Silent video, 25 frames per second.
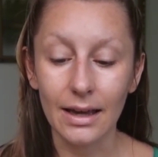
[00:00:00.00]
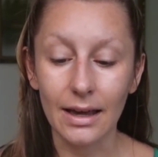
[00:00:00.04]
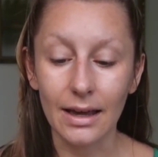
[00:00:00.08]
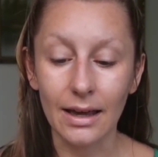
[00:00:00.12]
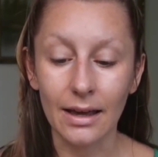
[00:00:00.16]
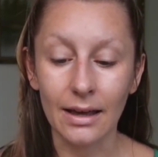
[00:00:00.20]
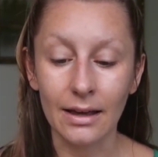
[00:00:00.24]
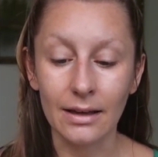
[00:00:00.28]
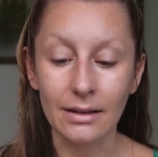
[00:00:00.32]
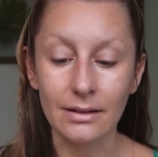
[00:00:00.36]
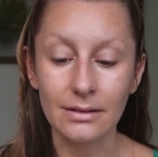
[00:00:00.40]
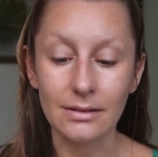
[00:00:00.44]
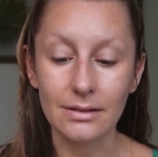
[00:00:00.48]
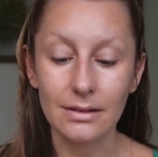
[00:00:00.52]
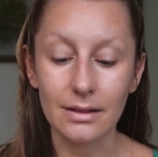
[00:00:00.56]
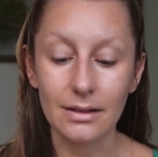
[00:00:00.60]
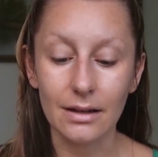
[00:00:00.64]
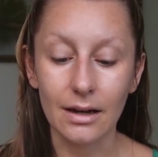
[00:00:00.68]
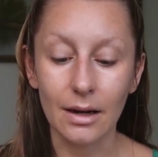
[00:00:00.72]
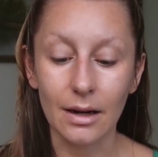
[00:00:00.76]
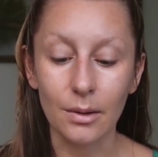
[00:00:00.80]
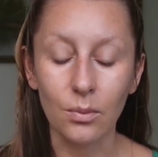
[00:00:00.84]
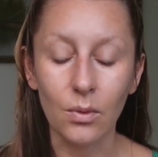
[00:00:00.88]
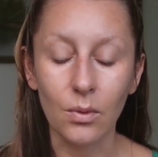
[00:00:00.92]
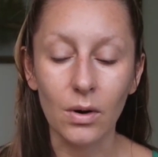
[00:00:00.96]
And
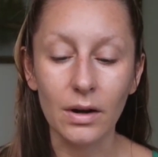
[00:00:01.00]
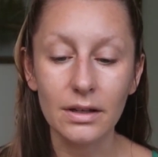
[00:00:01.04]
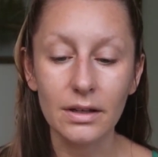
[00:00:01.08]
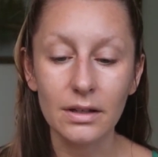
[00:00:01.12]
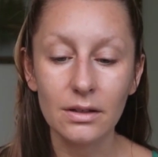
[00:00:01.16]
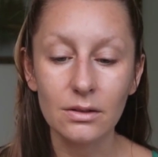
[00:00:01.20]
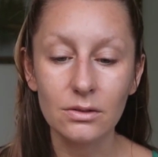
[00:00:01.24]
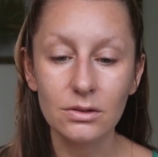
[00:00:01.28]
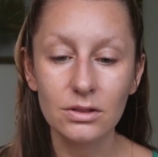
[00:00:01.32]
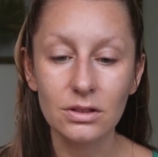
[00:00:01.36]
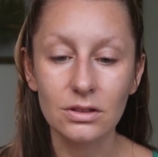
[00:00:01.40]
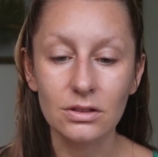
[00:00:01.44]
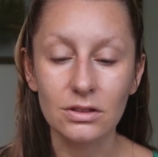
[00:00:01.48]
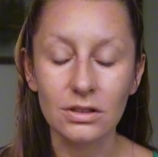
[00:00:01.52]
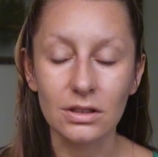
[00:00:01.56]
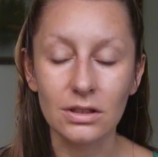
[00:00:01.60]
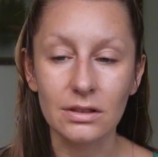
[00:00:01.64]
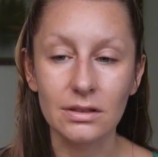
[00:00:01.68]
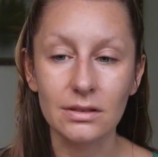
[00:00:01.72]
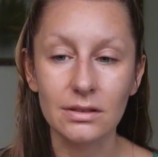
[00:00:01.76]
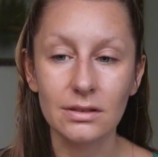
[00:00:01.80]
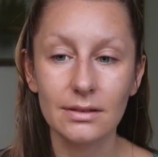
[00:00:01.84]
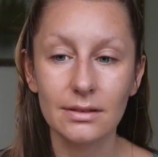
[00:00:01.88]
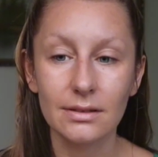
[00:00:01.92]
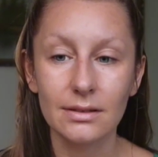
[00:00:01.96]
I want you to
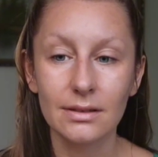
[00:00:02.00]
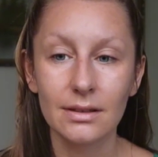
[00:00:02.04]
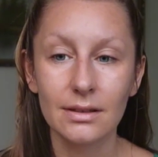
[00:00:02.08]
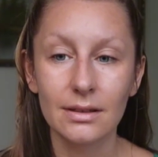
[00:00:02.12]
just